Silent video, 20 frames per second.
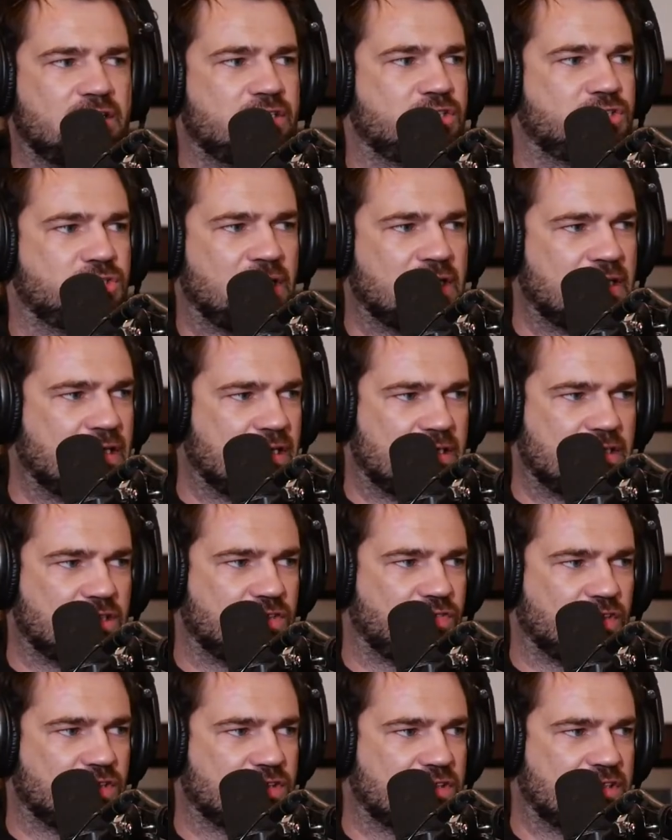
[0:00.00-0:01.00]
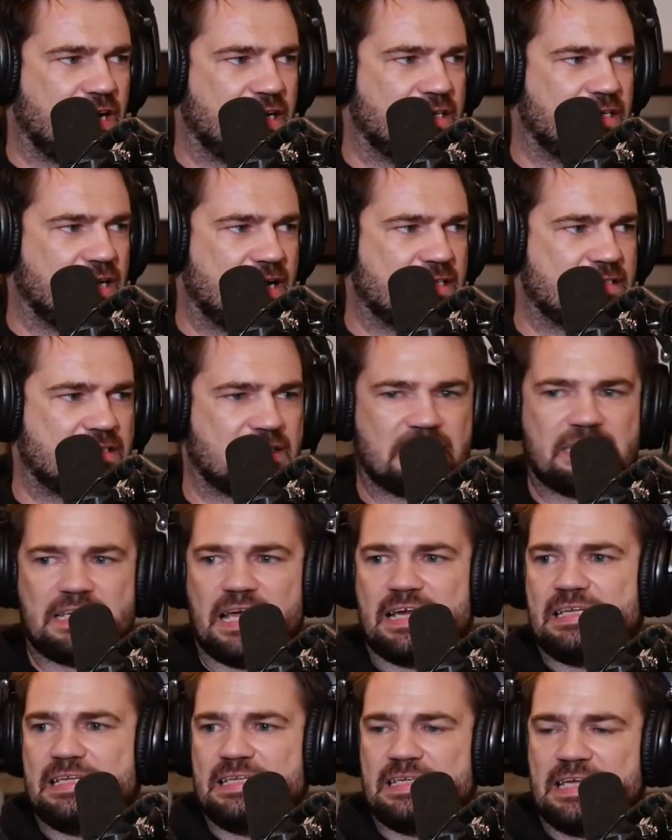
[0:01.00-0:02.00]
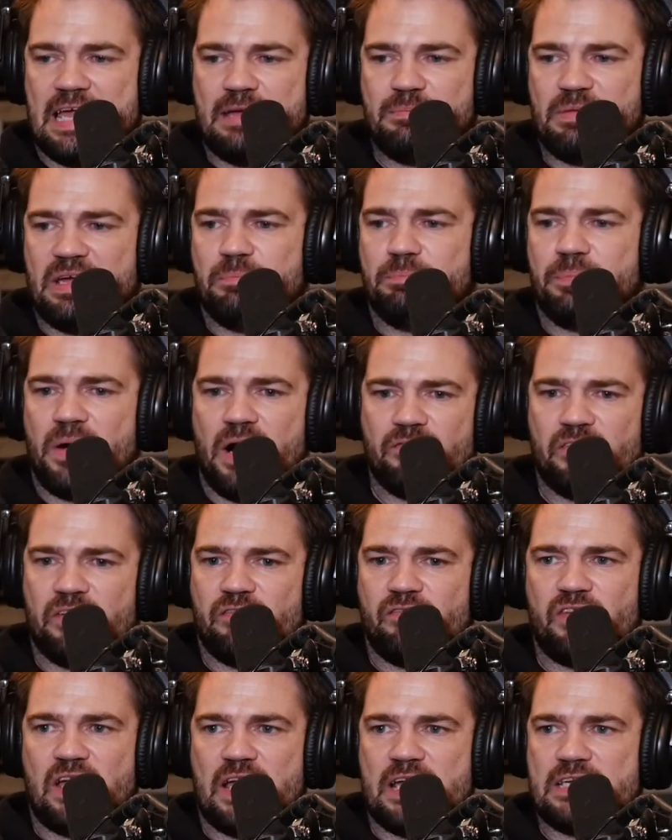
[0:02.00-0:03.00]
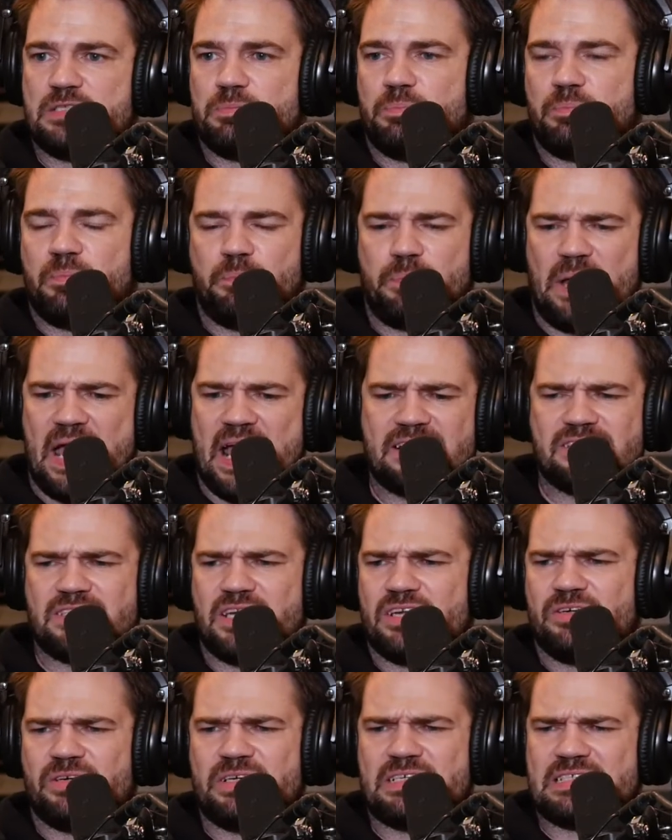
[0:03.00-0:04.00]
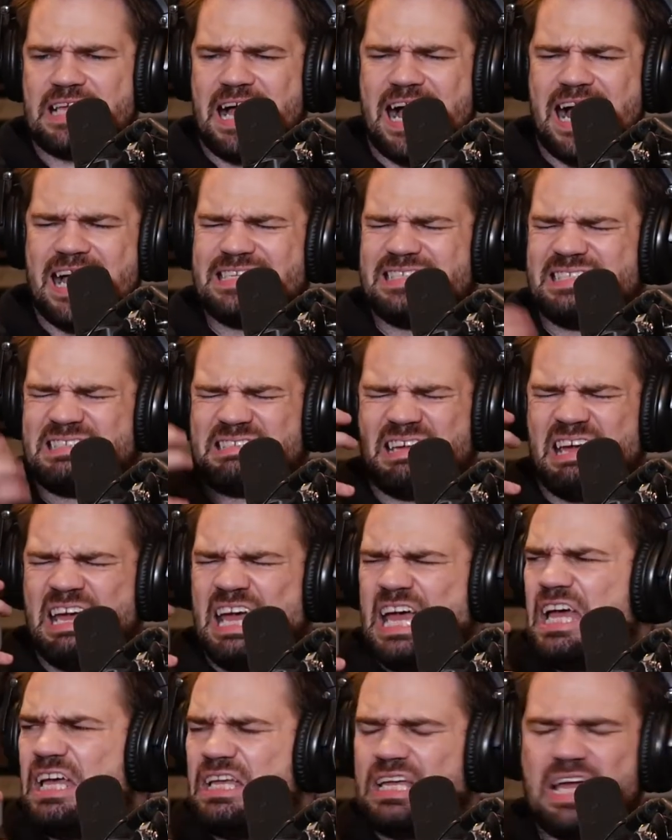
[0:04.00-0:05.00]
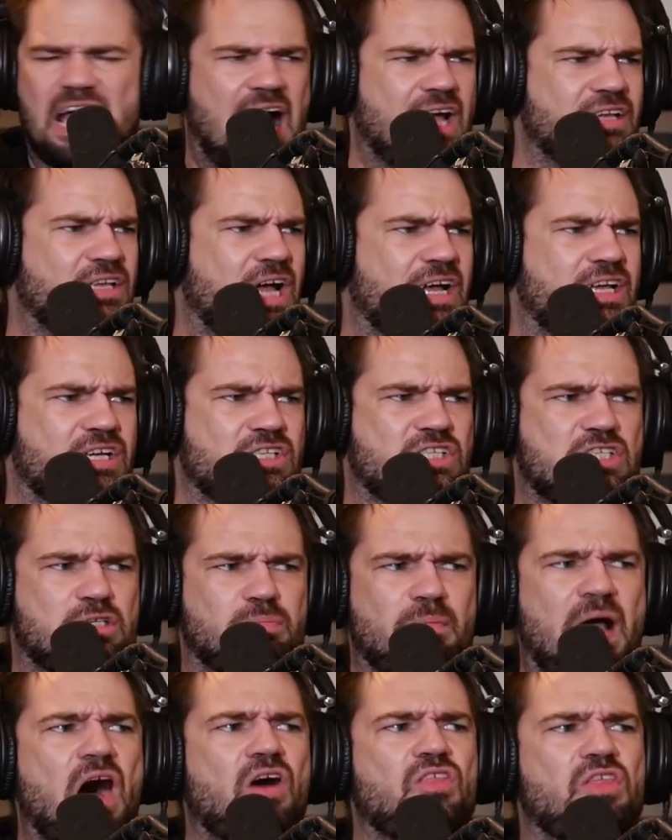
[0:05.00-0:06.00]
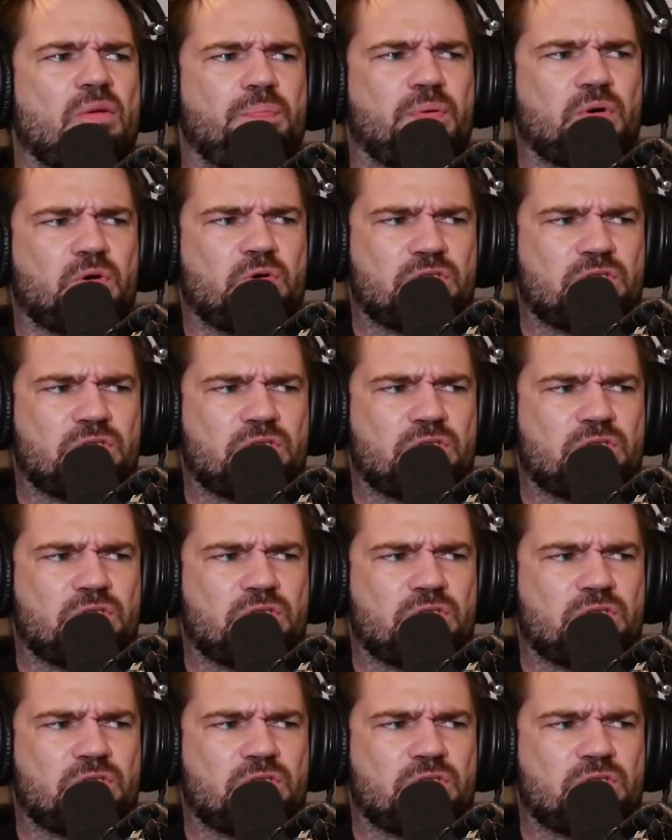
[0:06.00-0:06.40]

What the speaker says: of drinking his first night in Iceland, and he came in puffy face, bags under his eyes. I could smell the booze